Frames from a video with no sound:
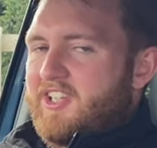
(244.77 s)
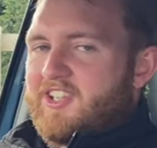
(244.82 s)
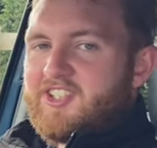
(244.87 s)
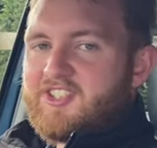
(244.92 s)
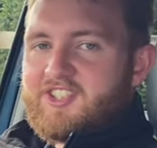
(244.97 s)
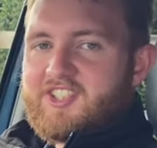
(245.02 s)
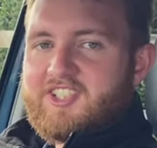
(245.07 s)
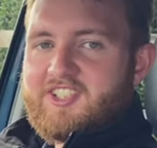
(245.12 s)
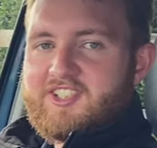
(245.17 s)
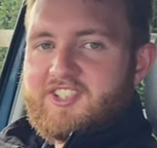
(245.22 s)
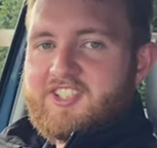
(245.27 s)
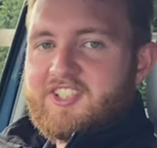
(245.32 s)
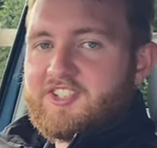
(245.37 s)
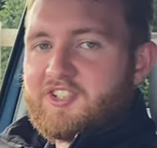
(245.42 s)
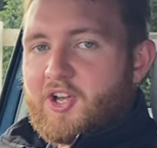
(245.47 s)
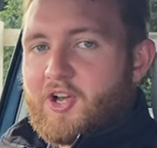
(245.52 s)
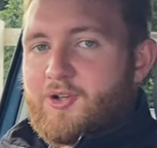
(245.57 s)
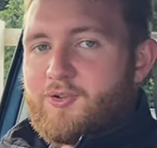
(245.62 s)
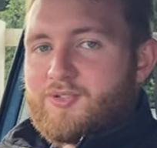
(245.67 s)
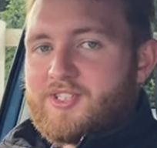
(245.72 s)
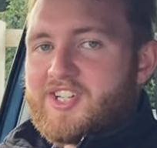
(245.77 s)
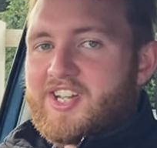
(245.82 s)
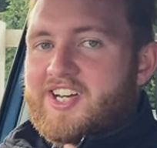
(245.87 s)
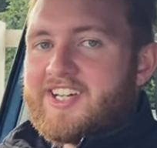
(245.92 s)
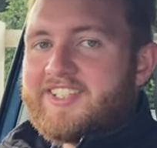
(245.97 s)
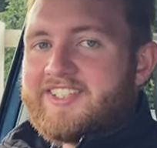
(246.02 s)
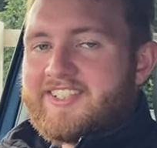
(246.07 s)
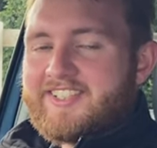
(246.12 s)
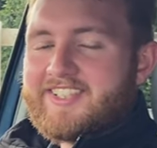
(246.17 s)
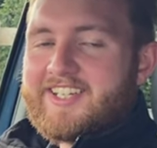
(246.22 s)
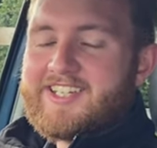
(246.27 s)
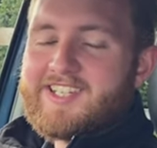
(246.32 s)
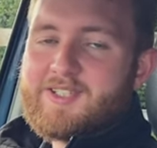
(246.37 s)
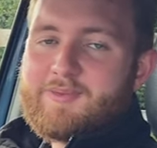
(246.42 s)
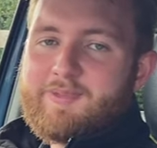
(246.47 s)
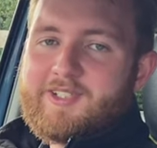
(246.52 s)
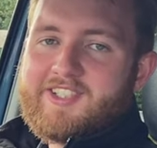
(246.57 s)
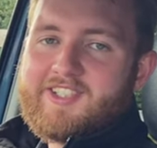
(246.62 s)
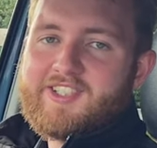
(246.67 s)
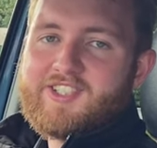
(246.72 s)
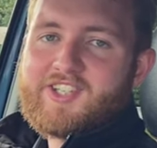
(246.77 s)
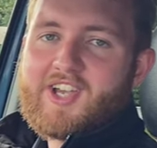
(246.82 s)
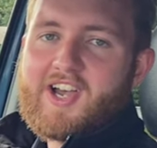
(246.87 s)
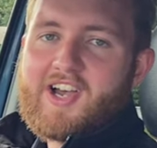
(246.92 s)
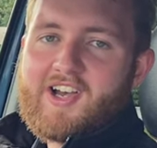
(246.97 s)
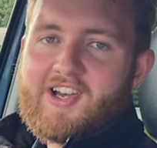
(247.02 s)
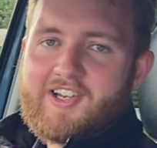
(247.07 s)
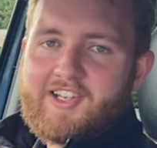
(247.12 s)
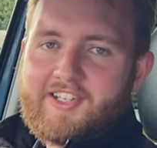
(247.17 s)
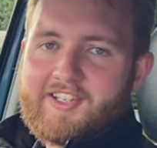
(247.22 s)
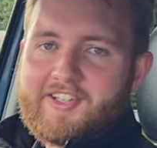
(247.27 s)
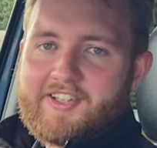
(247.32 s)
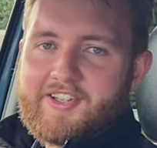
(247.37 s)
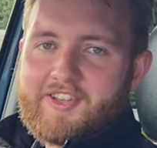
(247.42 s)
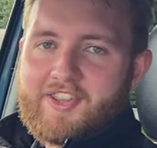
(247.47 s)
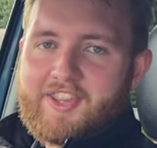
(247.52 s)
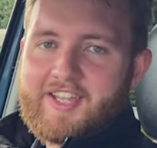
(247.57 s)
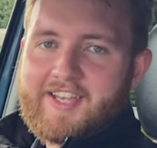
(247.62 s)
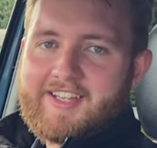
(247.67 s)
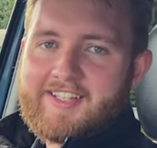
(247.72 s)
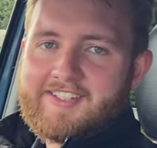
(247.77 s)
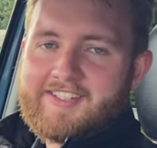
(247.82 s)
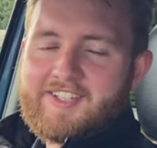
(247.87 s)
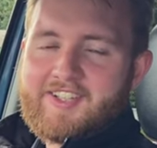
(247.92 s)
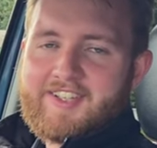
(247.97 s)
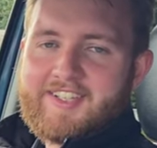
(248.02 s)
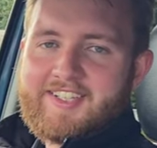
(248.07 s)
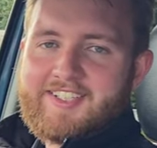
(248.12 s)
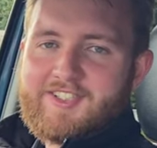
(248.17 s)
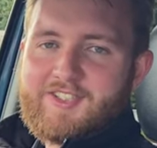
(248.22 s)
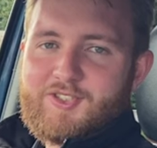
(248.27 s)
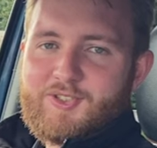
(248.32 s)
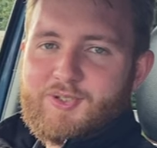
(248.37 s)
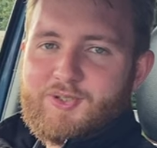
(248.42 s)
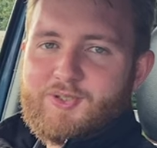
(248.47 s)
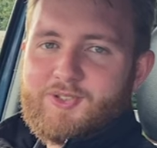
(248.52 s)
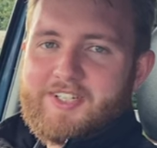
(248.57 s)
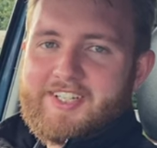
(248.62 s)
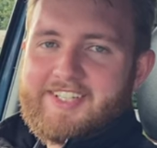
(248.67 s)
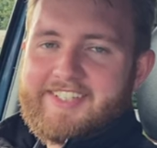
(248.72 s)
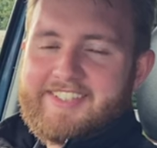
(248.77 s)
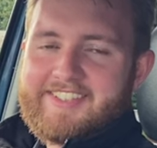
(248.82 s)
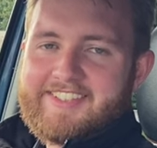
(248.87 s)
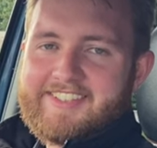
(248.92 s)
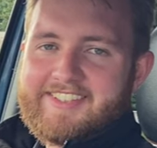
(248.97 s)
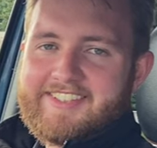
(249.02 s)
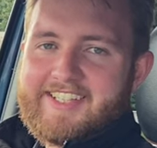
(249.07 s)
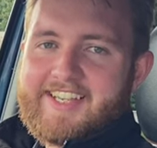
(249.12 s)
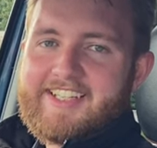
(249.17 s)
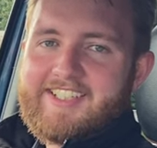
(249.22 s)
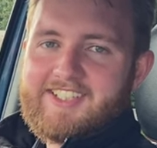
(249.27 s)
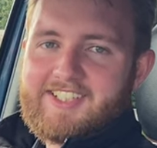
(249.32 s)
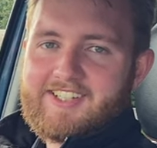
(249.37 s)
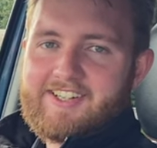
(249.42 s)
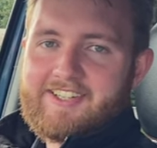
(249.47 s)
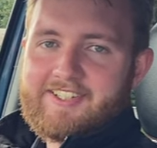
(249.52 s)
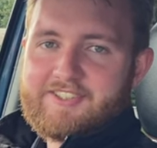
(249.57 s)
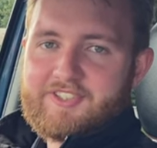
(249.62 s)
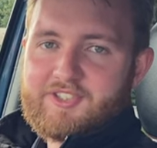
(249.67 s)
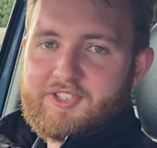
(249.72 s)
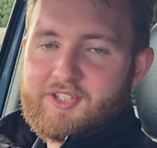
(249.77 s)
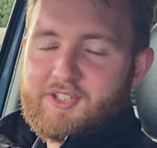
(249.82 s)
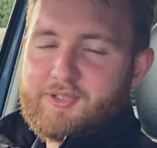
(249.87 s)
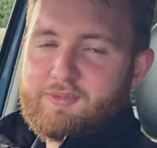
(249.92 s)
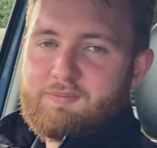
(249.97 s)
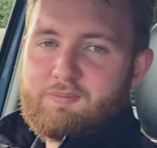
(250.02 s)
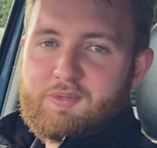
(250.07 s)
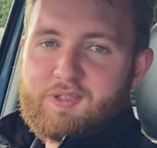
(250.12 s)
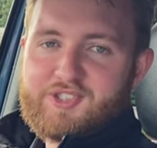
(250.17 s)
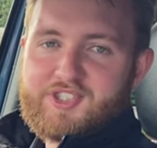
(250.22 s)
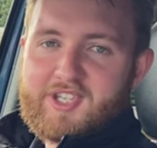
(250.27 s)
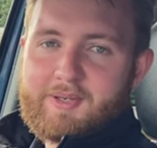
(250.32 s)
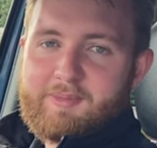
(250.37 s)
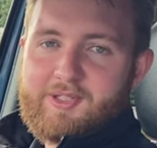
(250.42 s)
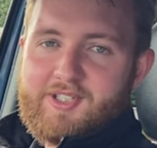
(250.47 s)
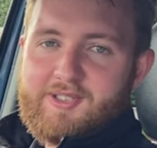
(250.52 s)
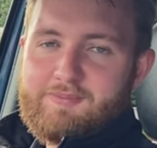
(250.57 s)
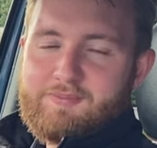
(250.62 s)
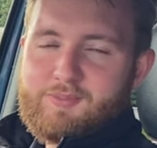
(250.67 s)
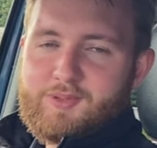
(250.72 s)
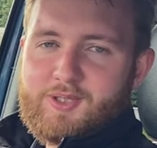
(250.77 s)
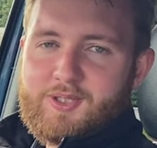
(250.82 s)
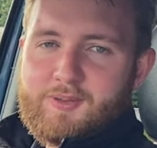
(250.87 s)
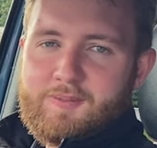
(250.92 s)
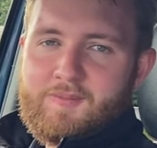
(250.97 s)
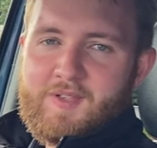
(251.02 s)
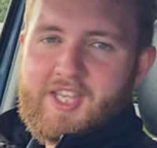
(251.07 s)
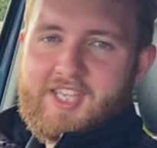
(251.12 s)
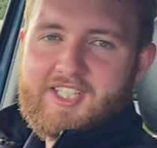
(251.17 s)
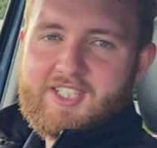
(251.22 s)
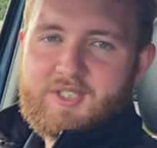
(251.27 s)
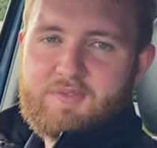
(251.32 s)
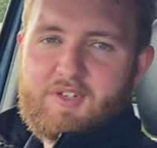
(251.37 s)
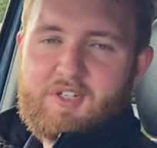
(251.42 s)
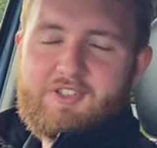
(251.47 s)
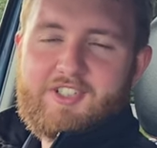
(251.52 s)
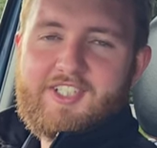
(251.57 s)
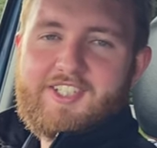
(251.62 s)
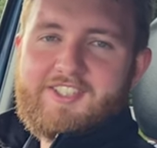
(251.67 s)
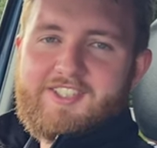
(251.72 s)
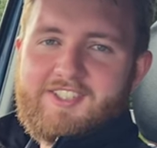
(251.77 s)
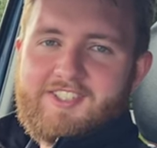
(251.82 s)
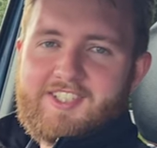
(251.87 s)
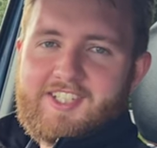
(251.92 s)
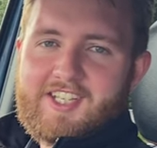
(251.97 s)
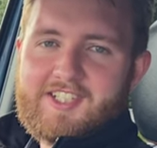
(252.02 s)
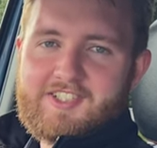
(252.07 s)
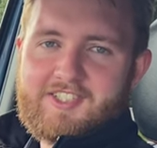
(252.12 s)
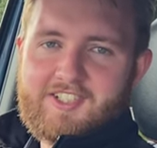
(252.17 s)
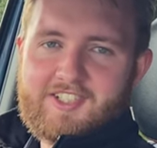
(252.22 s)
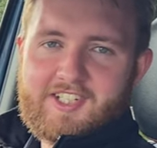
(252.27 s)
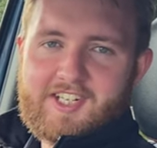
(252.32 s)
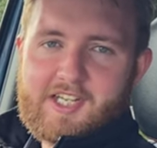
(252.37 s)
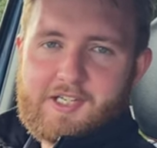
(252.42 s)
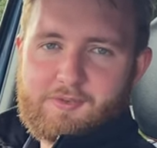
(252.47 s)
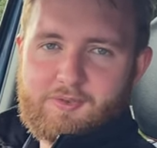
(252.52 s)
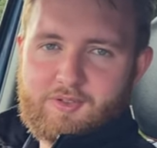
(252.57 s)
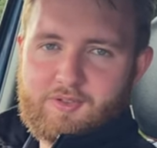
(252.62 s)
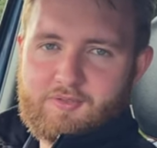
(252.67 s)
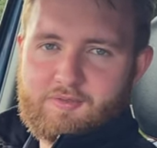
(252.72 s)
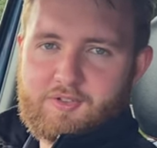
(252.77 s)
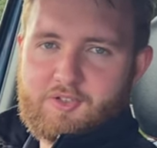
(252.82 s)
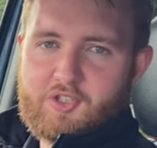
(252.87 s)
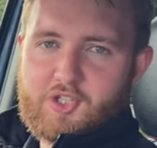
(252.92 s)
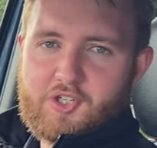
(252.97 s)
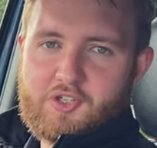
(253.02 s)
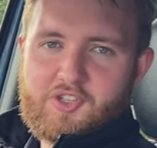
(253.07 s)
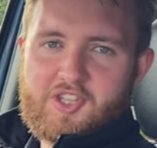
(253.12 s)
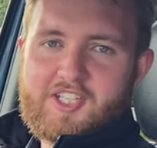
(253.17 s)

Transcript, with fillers: the seats sit a whole nine centimetres higher than they do in an A-Class. So what does that mean? Well, it's very easy to get in and out of, you know.